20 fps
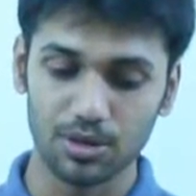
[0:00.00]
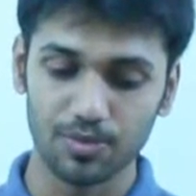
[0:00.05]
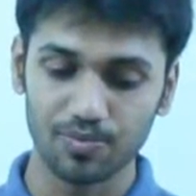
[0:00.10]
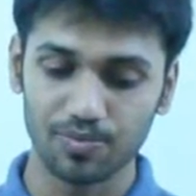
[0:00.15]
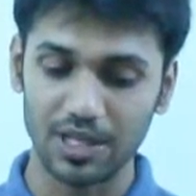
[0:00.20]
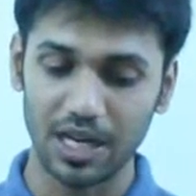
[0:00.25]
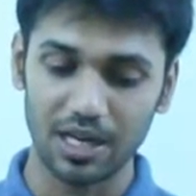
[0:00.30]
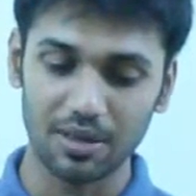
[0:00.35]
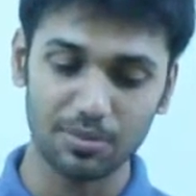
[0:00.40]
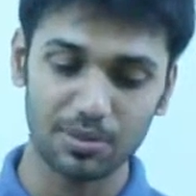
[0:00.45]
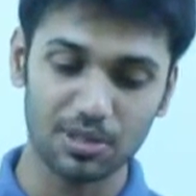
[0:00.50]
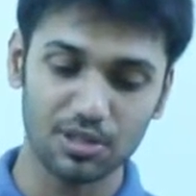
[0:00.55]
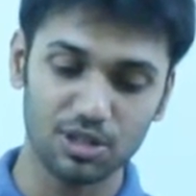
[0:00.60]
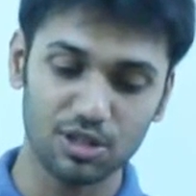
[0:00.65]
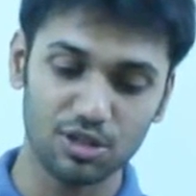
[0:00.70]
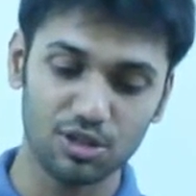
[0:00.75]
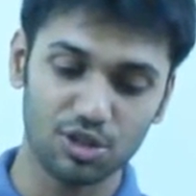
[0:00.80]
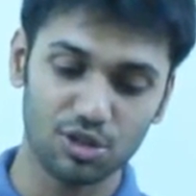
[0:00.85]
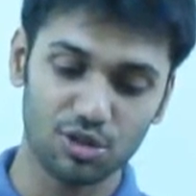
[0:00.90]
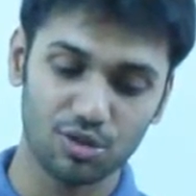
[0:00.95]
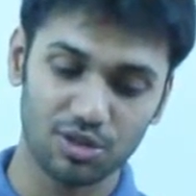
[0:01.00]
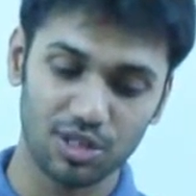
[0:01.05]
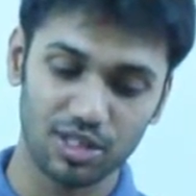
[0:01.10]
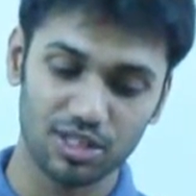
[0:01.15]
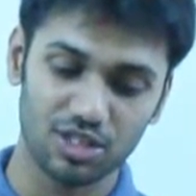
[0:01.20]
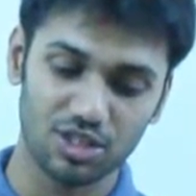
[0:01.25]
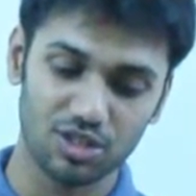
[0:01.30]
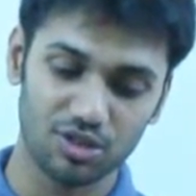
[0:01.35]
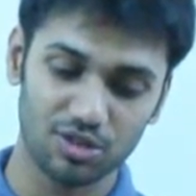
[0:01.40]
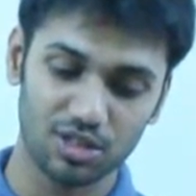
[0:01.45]
That means you show the
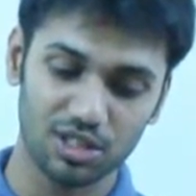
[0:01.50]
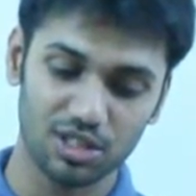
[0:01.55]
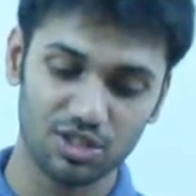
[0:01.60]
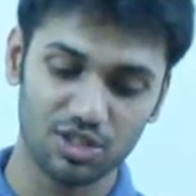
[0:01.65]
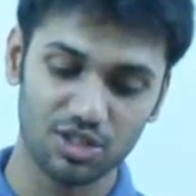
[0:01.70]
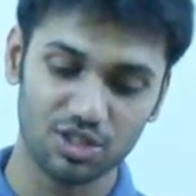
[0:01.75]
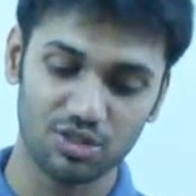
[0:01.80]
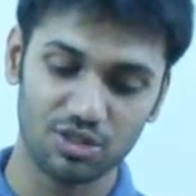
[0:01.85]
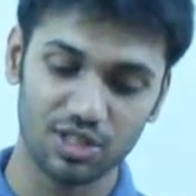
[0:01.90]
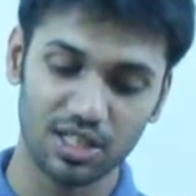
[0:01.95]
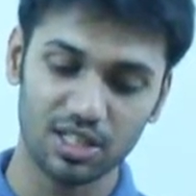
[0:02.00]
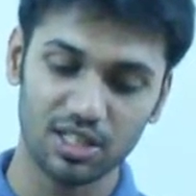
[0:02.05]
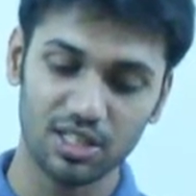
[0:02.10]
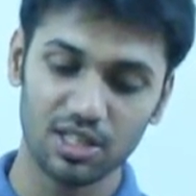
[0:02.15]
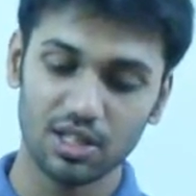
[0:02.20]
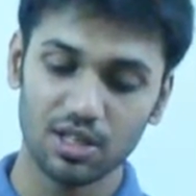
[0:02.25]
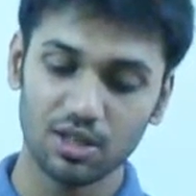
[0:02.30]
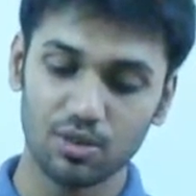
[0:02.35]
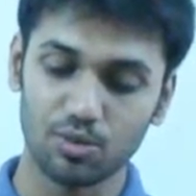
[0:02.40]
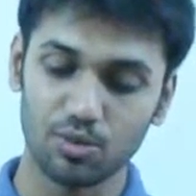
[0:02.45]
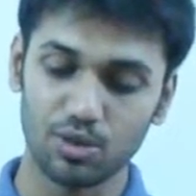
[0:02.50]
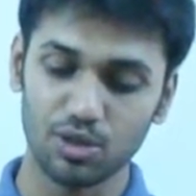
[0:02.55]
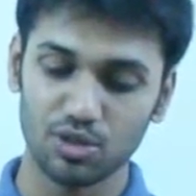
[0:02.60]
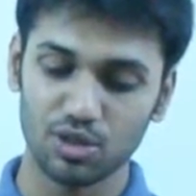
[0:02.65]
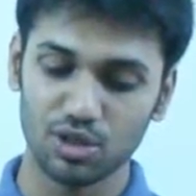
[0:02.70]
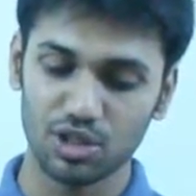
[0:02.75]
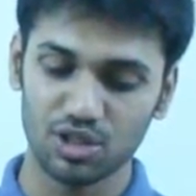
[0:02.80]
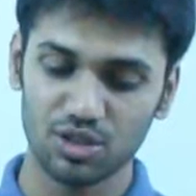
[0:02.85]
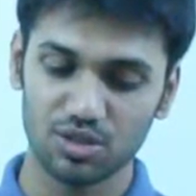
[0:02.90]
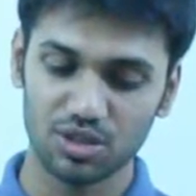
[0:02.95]
student which
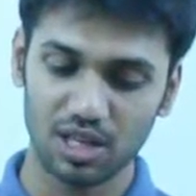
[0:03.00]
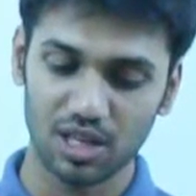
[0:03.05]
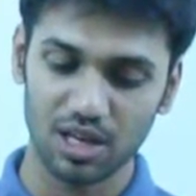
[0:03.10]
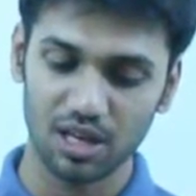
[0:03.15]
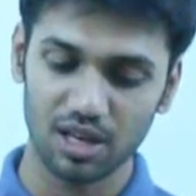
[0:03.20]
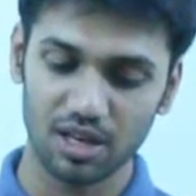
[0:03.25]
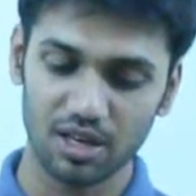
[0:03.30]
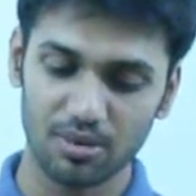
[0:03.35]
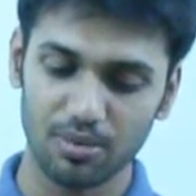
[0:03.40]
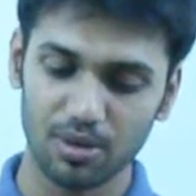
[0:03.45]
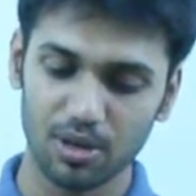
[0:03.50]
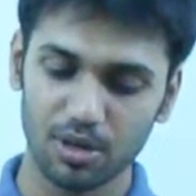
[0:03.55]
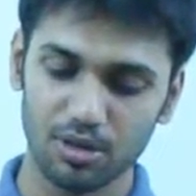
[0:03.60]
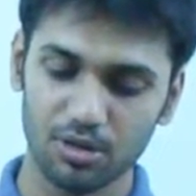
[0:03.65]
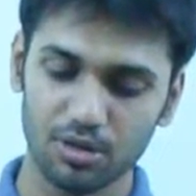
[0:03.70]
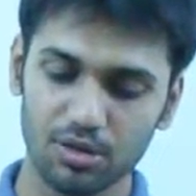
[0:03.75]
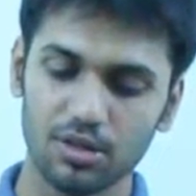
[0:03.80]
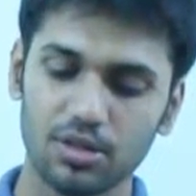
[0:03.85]
one is color blue.